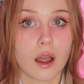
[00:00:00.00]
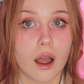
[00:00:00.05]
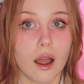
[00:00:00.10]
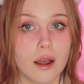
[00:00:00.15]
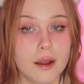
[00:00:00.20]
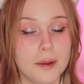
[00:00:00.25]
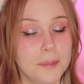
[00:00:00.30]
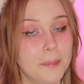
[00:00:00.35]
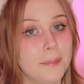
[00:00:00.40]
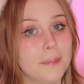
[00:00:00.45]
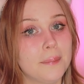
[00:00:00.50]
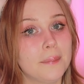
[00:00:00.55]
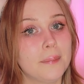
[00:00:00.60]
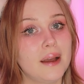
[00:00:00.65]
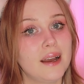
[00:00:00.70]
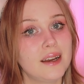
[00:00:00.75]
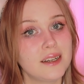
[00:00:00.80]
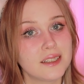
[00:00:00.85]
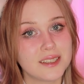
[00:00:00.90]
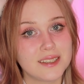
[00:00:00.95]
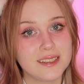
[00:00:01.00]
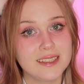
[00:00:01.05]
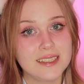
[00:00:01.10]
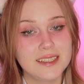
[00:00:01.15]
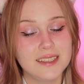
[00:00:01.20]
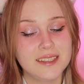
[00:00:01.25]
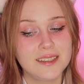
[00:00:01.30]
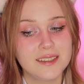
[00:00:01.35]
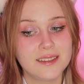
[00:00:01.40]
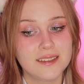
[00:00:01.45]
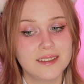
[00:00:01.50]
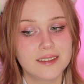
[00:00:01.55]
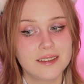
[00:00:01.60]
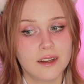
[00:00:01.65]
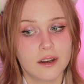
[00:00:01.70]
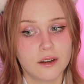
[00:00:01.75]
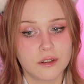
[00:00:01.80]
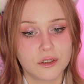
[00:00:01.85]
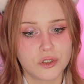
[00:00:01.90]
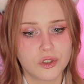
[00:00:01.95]
I'm actually
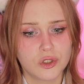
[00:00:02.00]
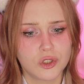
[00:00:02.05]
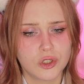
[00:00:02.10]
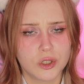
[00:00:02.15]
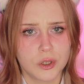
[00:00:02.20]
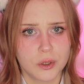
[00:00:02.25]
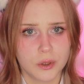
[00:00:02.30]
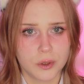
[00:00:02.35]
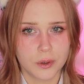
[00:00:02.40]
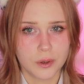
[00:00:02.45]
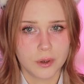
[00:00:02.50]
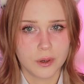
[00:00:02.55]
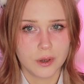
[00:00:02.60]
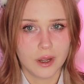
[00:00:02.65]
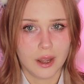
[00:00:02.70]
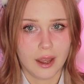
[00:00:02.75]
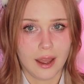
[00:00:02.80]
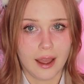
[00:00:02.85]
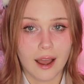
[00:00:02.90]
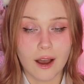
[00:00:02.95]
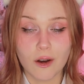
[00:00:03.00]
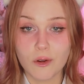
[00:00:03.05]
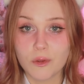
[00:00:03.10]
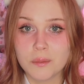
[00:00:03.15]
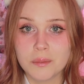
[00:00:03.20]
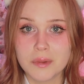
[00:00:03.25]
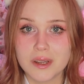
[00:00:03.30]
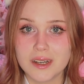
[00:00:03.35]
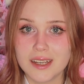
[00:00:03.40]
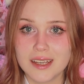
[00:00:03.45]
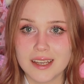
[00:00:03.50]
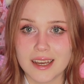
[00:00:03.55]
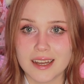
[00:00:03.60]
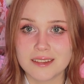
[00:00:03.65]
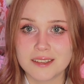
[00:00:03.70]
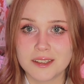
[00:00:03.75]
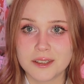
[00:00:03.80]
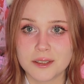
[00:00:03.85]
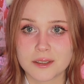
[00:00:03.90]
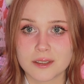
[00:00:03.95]
not sure how many
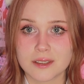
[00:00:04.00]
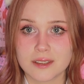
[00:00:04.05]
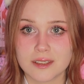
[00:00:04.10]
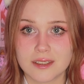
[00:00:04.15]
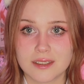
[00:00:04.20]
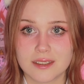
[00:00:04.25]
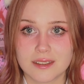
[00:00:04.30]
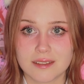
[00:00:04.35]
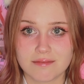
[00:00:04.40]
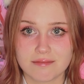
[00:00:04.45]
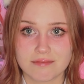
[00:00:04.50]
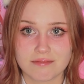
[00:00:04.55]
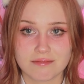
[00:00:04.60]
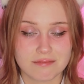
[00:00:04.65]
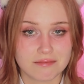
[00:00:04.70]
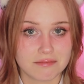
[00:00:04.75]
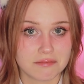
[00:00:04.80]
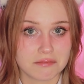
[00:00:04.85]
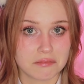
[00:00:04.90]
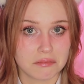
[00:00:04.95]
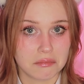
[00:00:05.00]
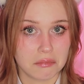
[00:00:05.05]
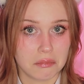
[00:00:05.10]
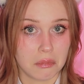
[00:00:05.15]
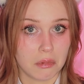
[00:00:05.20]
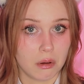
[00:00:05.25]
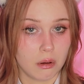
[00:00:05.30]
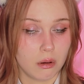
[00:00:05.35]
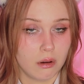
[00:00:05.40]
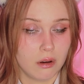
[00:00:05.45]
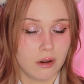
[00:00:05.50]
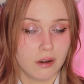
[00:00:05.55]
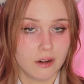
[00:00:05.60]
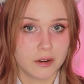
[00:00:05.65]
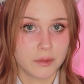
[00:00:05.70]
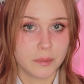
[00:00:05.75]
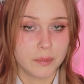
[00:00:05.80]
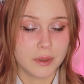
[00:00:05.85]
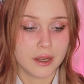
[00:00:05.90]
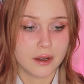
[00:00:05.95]
cat girls
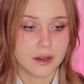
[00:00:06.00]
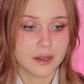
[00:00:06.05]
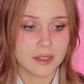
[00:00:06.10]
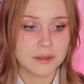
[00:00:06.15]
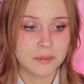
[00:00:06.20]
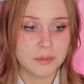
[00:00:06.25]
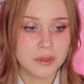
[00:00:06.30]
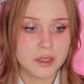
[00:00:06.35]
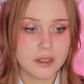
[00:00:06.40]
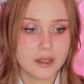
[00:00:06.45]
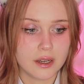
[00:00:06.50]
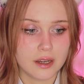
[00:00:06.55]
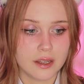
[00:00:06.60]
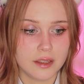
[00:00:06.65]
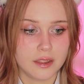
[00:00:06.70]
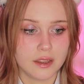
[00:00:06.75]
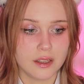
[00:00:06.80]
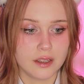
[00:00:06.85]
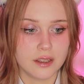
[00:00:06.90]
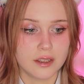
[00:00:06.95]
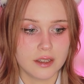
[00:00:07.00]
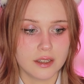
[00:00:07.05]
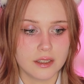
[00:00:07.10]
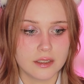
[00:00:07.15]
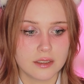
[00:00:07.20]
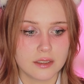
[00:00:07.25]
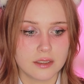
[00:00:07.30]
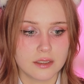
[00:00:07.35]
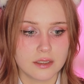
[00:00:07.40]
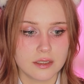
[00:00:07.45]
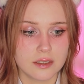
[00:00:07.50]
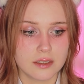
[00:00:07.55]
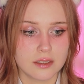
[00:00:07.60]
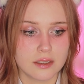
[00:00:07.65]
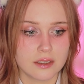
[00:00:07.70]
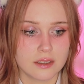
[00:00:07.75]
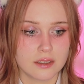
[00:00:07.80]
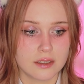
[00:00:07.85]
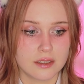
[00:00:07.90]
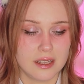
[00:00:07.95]
are behind me. I think it's
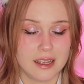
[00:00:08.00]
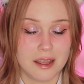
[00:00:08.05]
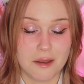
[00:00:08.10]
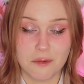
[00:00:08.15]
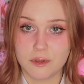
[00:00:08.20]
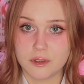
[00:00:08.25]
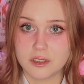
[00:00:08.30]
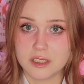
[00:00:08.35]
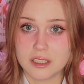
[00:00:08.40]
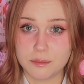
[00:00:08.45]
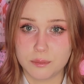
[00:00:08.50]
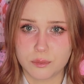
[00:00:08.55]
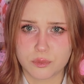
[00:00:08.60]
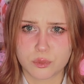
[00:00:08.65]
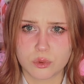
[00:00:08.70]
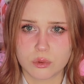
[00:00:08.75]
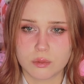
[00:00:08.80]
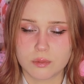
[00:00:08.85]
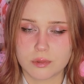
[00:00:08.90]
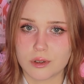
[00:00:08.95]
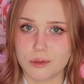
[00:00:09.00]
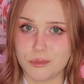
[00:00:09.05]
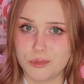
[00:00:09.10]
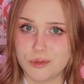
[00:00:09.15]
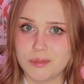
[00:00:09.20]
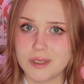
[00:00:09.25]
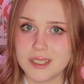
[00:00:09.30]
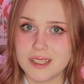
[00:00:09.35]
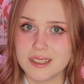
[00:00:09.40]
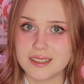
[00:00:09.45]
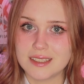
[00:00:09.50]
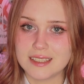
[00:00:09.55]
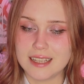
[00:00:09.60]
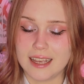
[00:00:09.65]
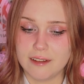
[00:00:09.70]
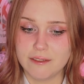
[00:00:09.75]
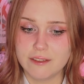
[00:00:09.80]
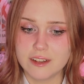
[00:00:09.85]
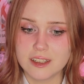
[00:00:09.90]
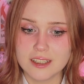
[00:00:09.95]
probably
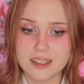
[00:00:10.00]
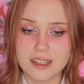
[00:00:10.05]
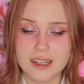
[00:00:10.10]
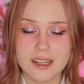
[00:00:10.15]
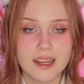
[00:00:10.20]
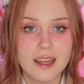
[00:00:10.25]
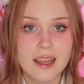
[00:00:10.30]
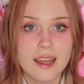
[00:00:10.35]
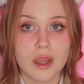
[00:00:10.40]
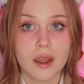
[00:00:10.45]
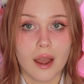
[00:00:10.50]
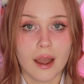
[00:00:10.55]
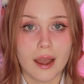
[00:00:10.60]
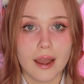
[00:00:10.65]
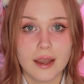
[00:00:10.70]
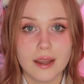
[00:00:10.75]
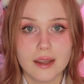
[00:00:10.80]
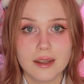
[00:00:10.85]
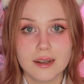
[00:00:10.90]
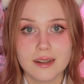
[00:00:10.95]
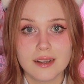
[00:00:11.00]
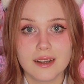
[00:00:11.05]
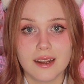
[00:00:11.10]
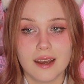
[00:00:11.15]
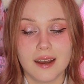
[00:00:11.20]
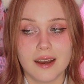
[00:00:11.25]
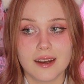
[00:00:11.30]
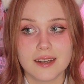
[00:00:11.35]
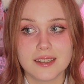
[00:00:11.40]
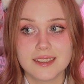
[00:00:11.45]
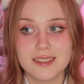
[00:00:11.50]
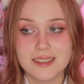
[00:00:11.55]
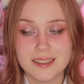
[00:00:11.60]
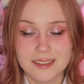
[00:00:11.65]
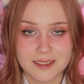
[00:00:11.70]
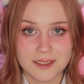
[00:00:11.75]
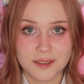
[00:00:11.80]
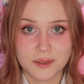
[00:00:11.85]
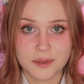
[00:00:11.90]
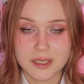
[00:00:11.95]
7, and I
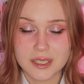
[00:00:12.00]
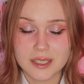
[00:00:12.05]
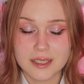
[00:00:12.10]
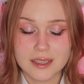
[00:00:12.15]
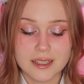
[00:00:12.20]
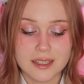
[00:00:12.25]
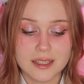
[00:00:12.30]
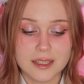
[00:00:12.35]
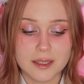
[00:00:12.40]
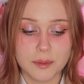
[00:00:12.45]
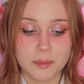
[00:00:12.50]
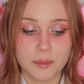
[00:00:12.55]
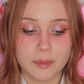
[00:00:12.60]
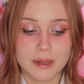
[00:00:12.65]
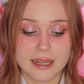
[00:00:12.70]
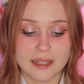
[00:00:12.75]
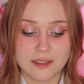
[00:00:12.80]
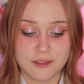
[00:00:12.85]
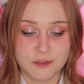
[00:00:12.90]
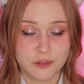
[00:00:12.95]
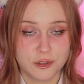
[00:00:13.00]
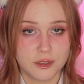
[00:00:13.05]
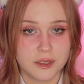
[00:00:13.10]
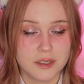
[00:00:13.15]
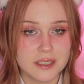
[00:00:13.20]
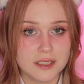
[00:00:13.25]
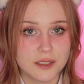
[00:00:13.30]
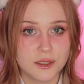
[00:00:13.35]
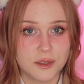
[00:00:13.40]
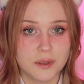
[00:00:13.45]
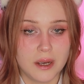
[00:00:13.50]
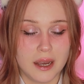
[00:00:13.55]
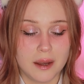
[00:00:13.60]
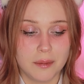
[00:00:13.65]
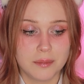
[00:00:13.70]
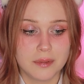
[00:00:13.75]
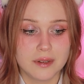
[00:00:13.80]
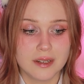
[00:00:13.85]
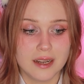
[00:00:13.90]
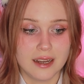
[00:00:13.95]
didn't really plan for this to
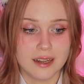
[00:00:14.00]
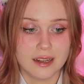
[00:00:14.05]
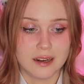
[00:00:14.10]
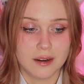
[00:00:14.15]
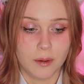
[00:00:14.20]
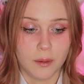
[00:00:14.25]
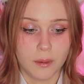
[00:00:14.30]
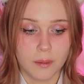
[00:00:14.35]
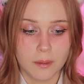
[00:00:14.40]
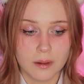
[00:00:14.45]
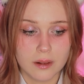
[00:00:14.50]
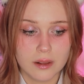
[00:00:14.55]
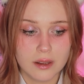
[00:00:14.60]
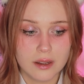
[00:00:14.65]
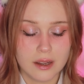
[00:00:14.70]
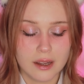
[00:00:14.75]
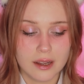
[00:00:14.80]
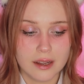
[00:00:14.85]
happen at all.